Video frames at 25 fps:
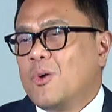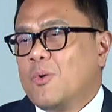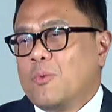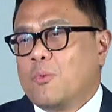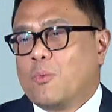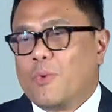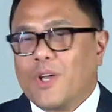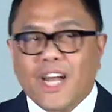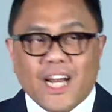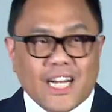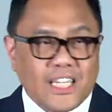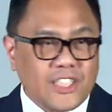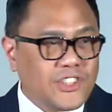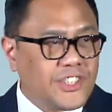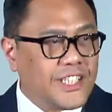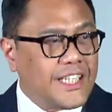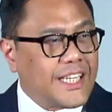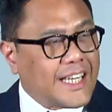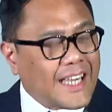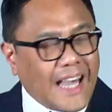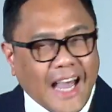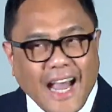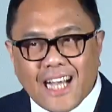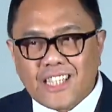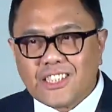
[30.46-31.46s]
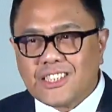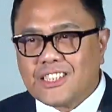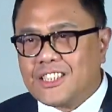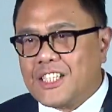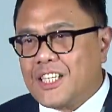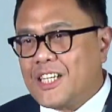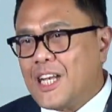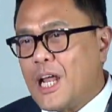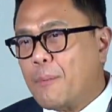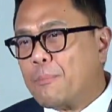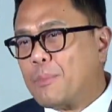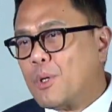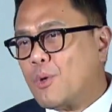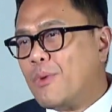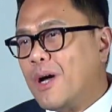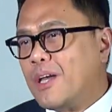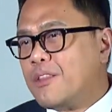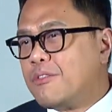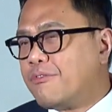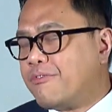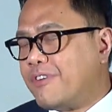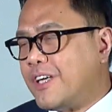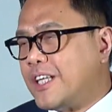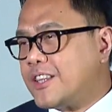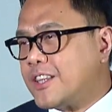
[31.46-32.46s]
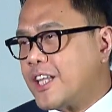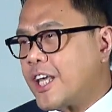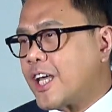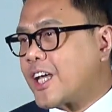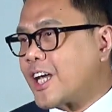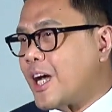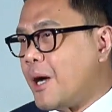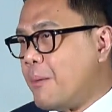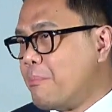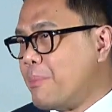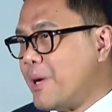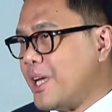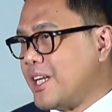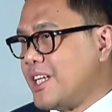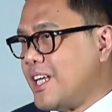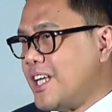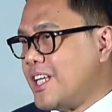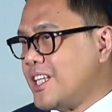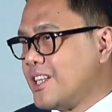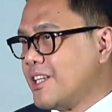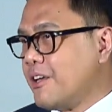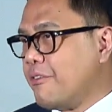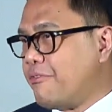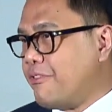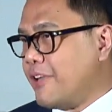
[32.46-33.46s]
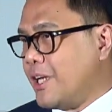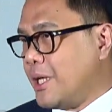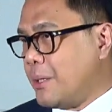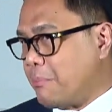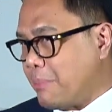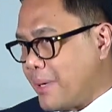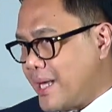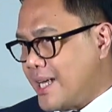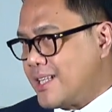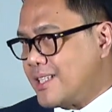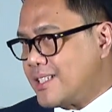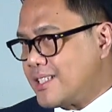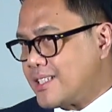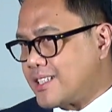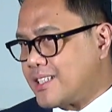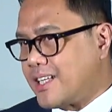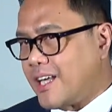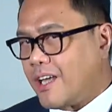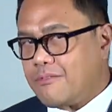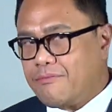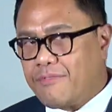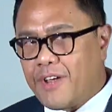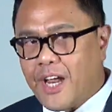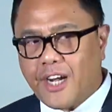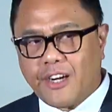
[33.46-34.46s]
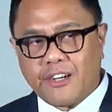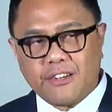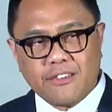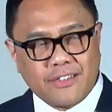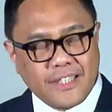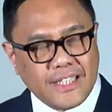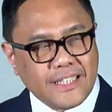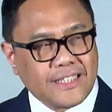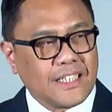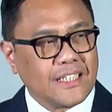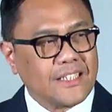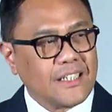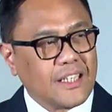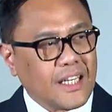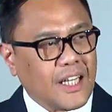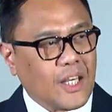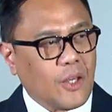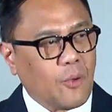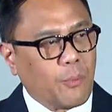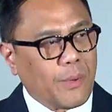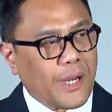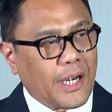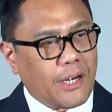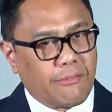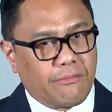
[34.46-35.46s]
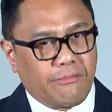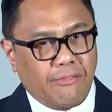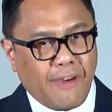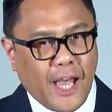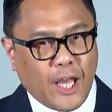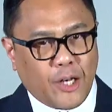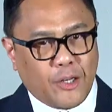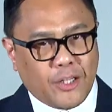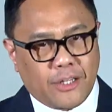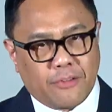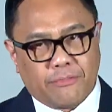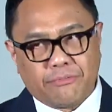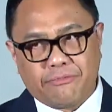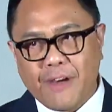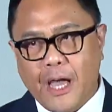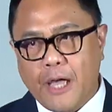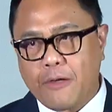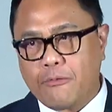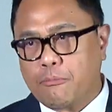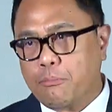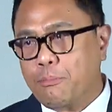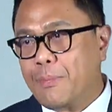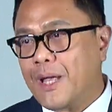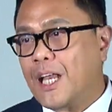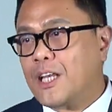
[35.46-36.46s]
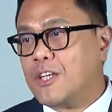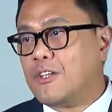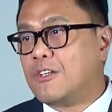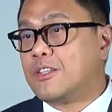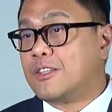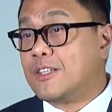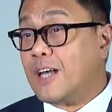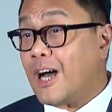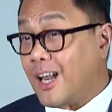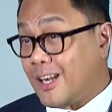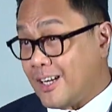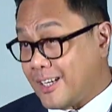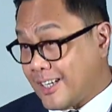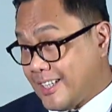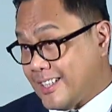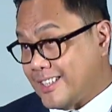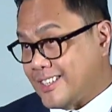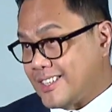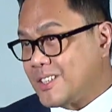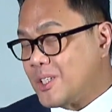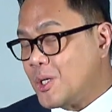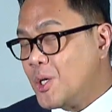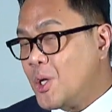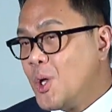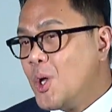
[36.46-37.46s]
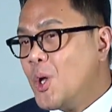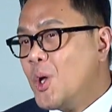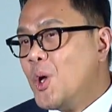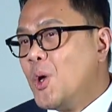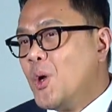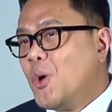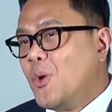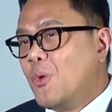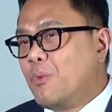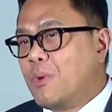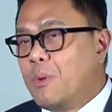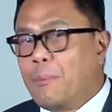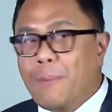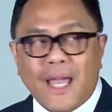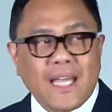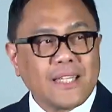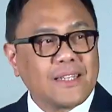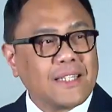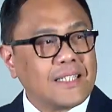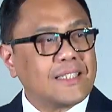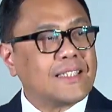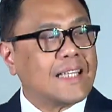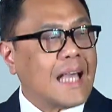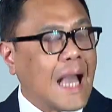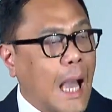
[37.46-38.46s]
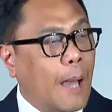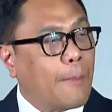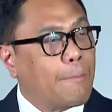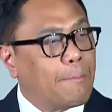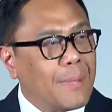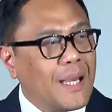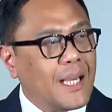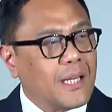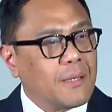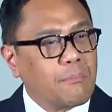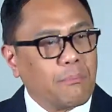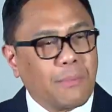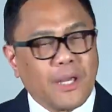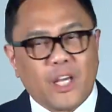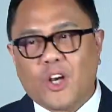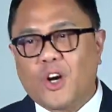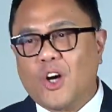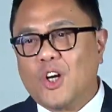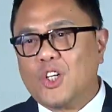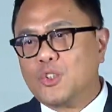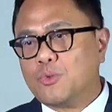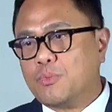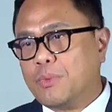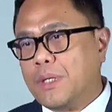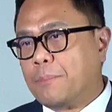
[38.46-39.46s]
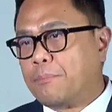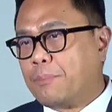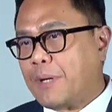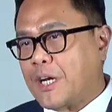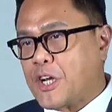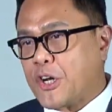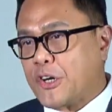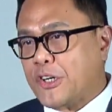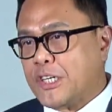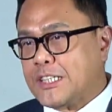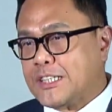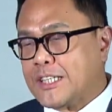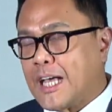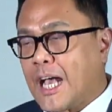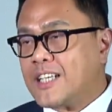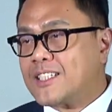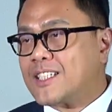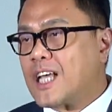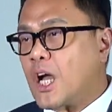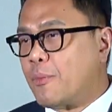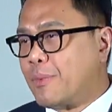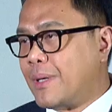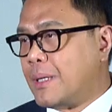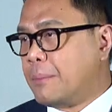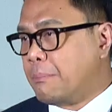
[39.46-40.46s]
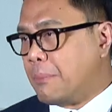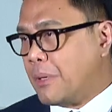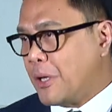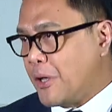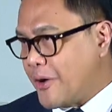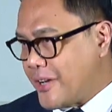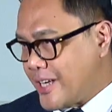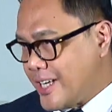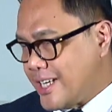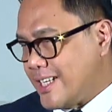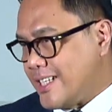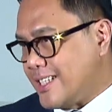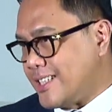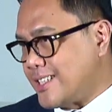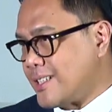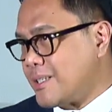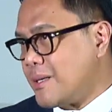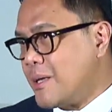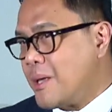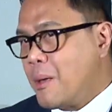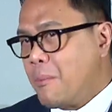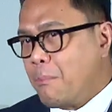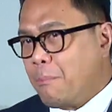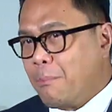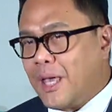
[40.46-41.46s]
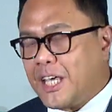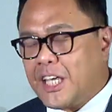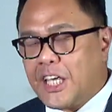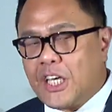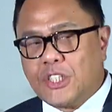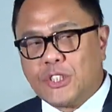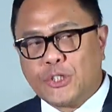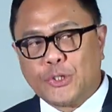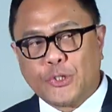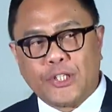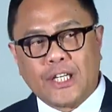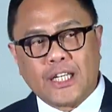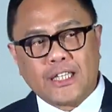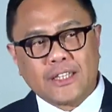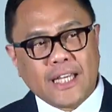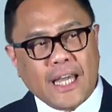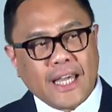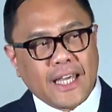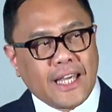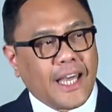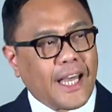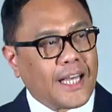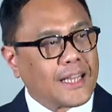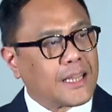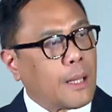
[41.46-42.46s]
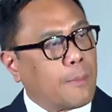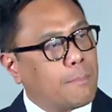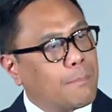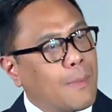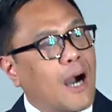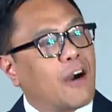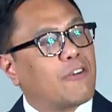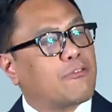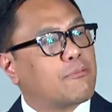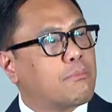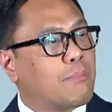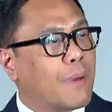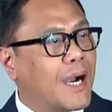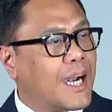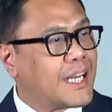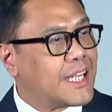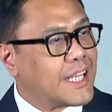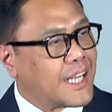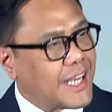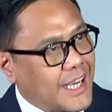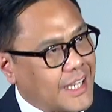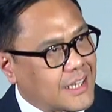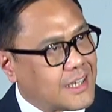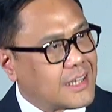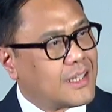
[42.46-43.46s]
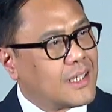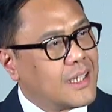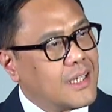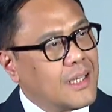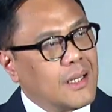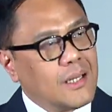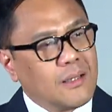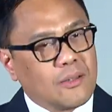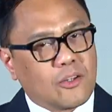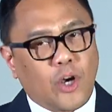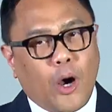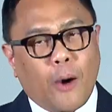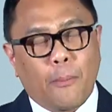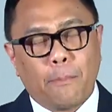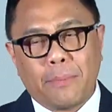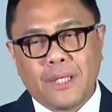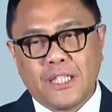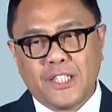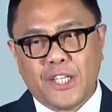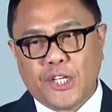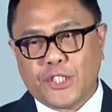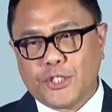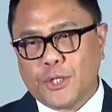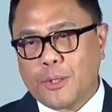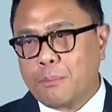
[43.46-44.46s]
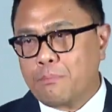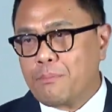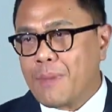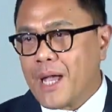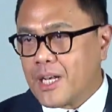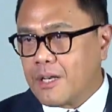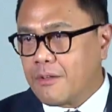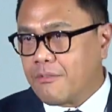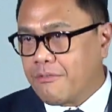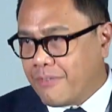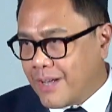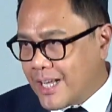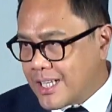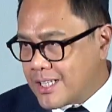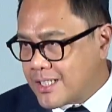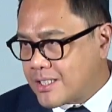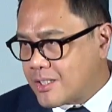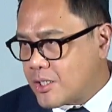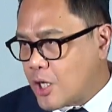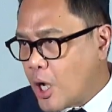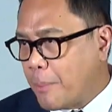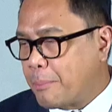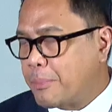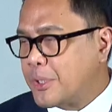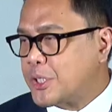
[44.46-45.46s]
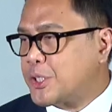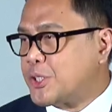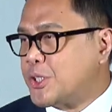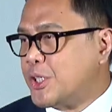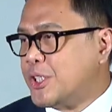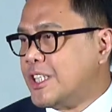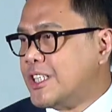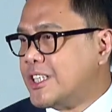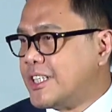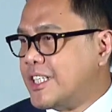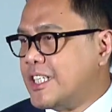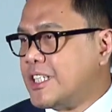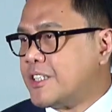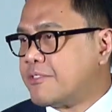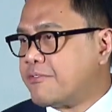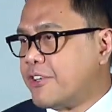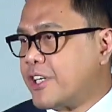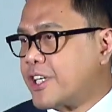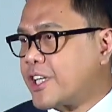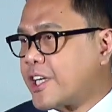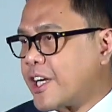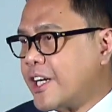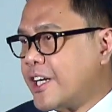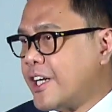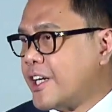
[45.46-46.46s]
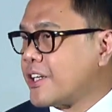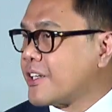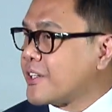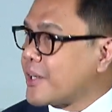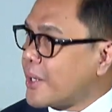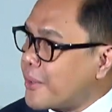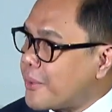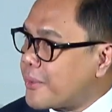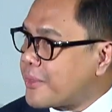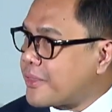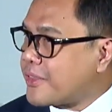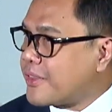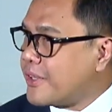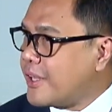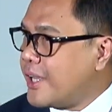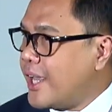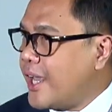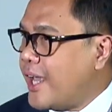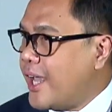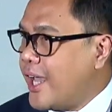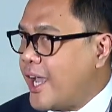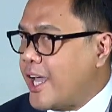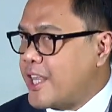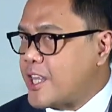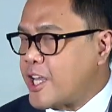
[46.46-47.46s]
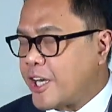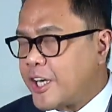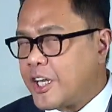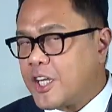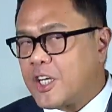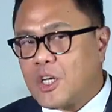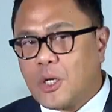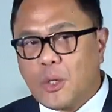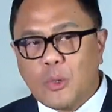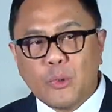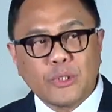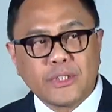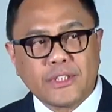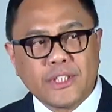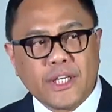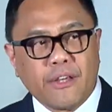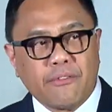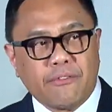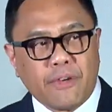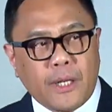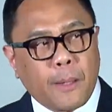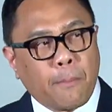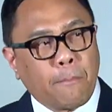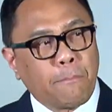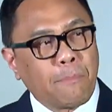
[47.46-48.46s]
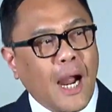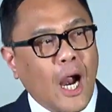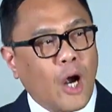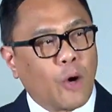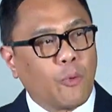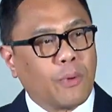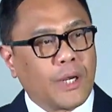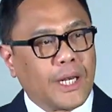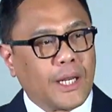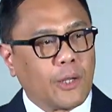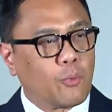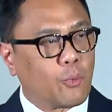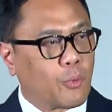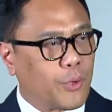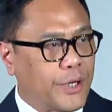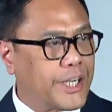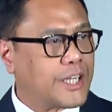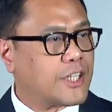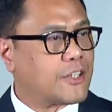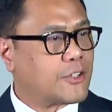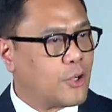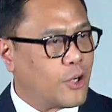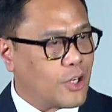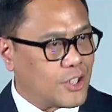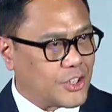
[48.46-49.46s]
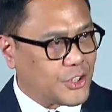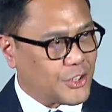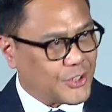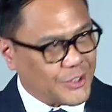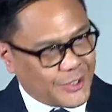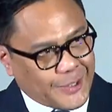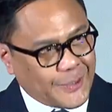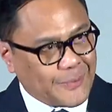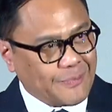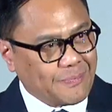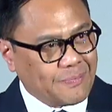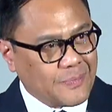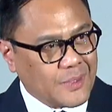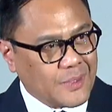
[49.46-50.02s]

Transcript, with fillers: We are GCash, the #1 fintech company in the Philippines, and very recently we are valued at $5 billion. We made this happen because we prioritized our employees, making sure that they get above market compensation and benefits, opportunities for career growth, and an inclusive and empowering work culture.